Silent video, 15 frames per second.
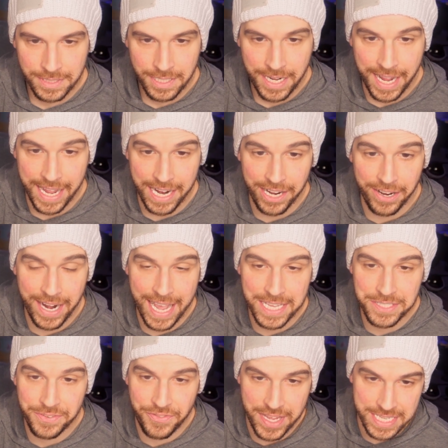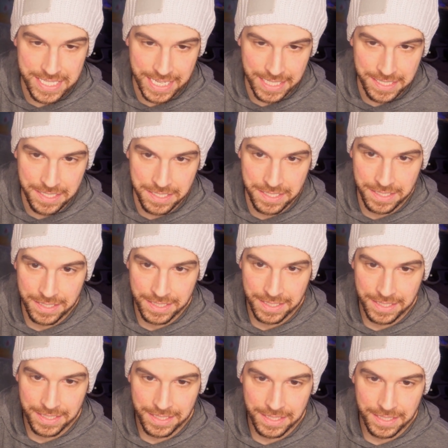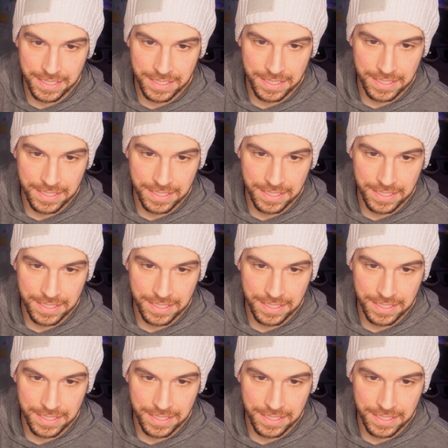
Hair has physics. Hey.